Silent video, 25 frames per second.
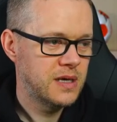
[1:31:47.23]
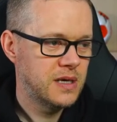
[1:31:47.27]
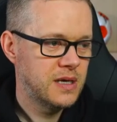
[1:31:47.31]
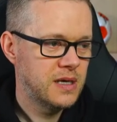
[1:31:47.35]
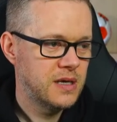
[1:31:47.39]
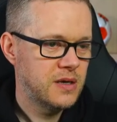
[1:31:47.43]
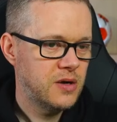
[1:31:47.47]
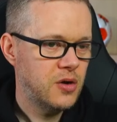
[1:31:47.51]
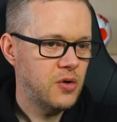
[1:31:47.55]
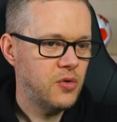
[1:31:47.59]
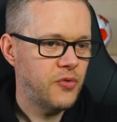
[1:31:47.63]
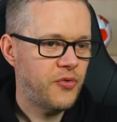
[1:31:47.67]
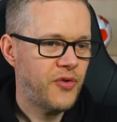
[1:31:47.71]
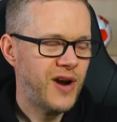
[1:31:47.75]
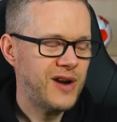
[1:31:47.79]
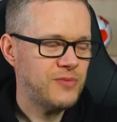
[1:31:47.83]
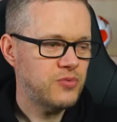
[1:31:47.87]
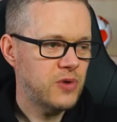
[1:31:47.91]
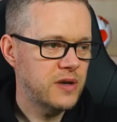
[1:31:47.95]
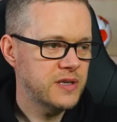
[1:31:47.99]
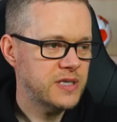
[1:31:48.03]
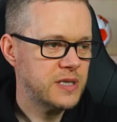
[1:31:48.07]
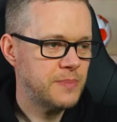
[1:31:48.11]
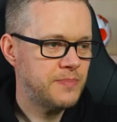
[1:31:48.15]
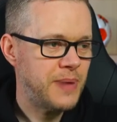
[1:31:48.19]
Oh, Fred
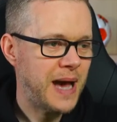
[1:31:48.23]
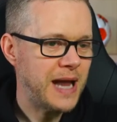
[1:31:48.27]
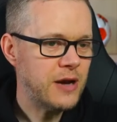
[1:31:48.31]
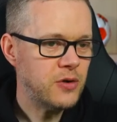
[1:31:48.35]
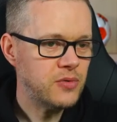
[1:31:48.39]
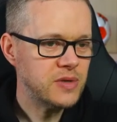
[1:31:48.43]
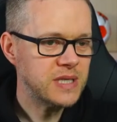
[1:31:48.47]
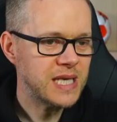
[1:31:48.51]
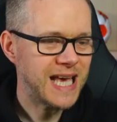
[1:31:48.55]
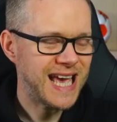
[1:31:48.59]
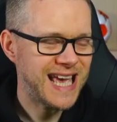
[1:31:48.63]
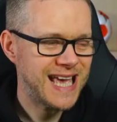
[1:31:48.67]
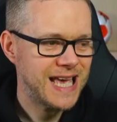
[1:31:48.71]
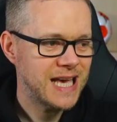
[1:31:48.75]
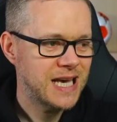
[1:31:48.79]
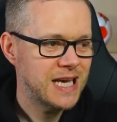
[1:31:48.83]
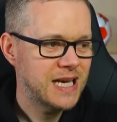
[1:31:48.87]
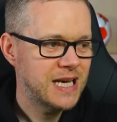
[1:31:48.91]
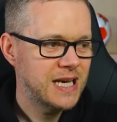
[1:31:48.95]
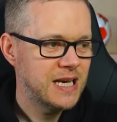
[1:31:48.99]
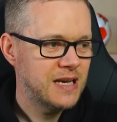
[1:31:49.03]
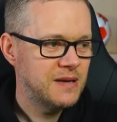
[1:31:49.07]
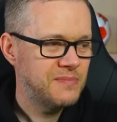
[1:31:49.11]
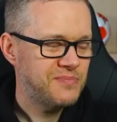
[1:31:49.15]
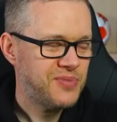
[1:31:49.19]
wants a penalty.
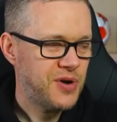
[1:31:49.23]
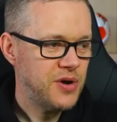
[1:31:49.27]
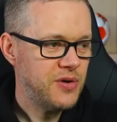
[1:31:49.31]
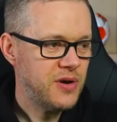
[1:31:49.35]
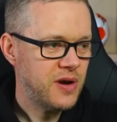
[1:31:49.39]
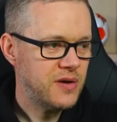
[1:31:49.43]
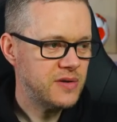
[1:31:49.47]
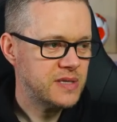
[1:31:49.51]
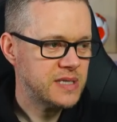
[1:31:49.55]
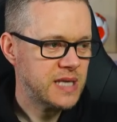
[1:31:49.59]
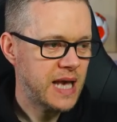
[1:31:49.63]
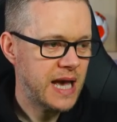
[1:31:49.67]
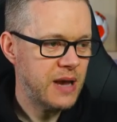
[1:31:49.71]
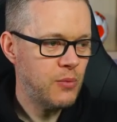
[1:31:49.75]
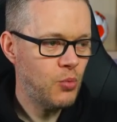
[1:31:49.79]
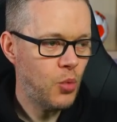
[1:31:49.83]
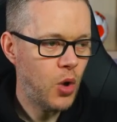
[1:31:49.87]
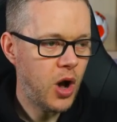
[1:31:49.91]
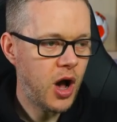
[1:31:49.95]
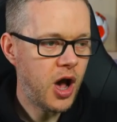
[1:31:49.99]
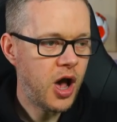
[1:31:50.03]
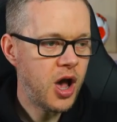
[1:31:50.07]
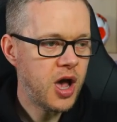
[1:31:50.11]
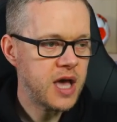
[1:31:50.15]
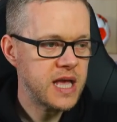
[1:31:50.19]
Bruno's saying,
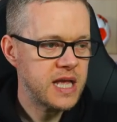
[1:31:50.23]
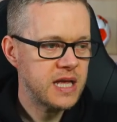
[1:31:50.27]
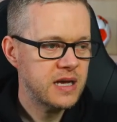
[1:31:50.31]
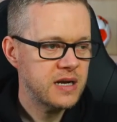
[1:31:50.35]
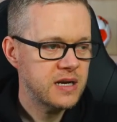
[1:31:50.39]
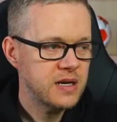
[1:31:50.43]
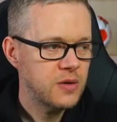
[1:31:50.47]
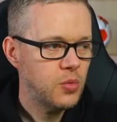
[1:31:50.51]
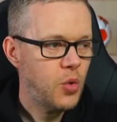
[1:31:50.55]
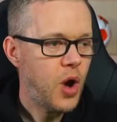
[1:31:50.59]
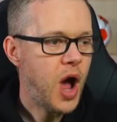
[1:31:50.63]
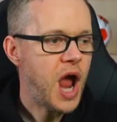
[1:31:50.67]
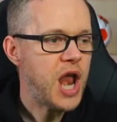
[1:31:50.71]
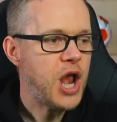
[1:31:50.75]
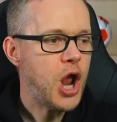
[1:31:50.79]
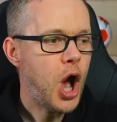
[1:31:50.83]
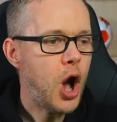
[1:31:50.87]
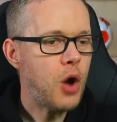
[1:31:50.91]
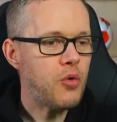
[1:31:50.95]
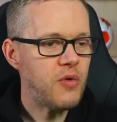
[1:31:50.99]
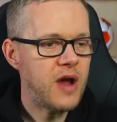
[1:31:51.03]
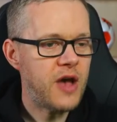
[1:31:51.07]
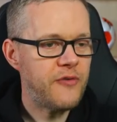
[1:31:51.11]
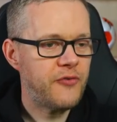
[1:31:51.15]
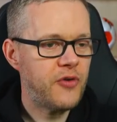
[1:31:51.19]
why? Why
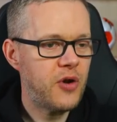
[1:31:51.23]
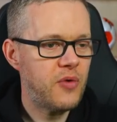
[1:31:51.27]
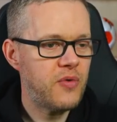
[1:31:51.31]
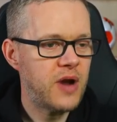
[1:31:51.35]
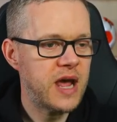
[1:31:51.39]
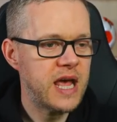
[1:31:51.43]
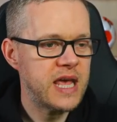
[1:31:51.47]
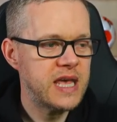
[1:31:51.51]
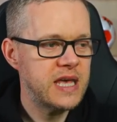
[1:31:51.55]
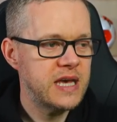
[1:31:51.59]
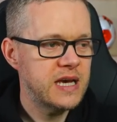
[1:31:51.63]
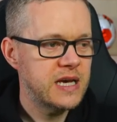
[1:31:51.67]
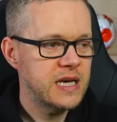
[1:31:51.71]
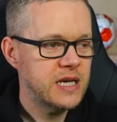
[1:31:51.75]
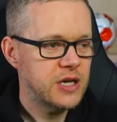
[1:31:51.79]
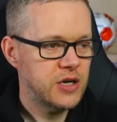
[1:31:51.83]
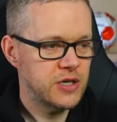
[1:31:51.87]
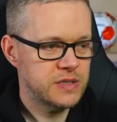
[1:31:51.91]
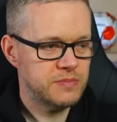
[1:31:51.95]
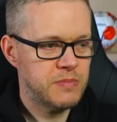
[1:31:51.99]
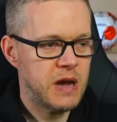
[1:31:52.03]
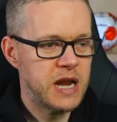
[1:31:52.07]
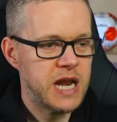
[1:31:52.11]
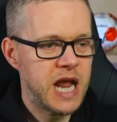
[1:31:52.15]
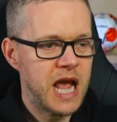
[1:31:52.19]
not, referee?
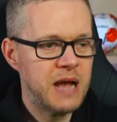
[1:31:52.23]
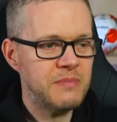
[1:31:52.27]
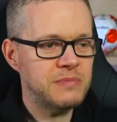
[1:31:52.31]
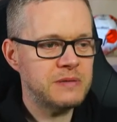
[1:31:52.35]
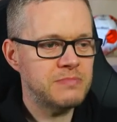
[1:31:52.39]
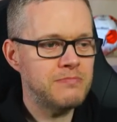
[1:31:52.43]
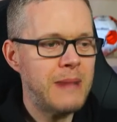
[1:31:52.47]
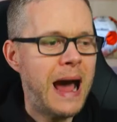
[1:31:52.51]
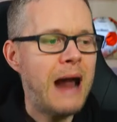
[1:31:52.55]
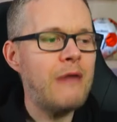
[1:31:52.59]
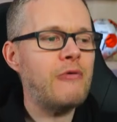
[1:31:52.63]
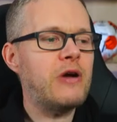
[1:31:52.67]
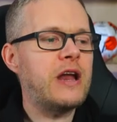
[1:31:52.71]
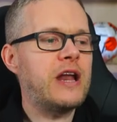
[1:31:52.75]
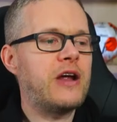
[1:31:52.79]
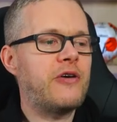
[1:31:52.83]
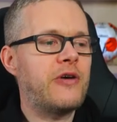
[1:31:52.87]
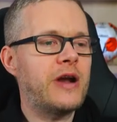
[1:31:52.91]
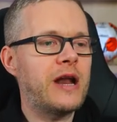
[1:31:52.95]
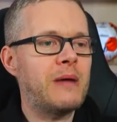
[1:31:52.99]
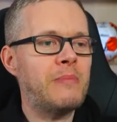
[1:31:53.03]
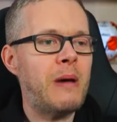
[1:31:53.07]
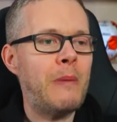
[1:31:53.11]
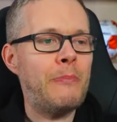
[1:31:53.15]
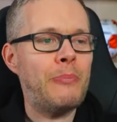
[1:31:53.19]
Because my name's Marriner
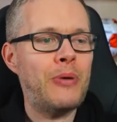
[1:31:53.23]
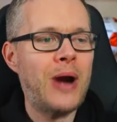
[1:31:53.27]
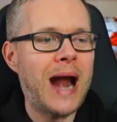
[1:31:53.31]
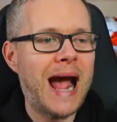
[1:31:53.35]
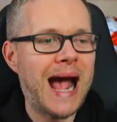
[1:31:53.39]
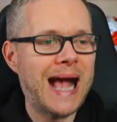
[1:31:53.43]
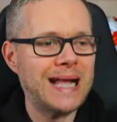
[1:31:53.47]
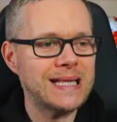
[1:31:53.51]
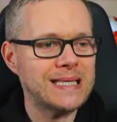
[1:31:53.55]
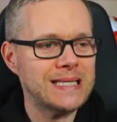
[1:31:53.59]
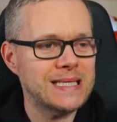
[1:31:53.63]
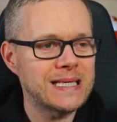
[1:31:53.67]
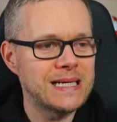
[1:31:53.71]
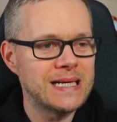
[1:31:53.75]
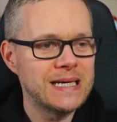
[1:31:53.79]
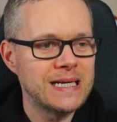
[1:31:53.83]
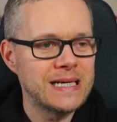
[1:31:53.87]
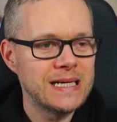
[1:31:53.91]
and I'm a prat.